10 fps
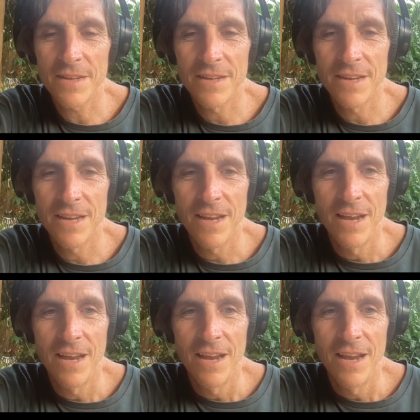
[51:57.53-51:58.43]

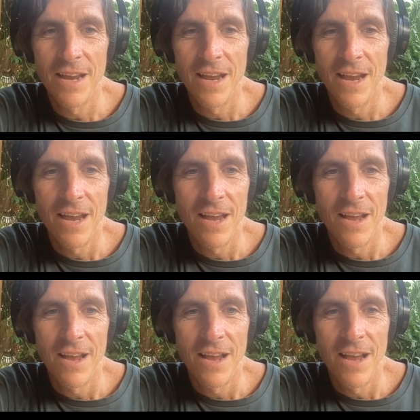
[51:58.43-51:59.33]

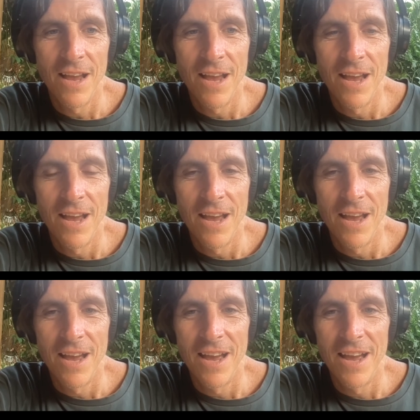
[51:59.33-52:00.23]

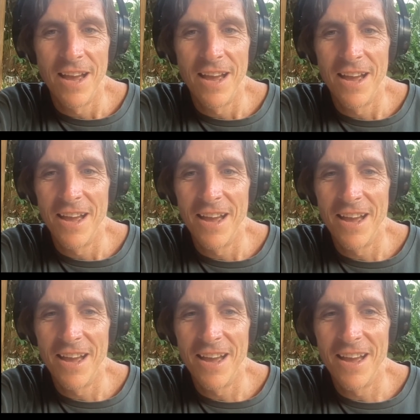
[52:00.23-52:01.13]

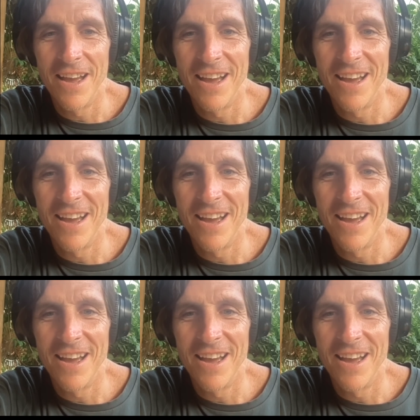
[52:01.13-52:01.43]
(silent)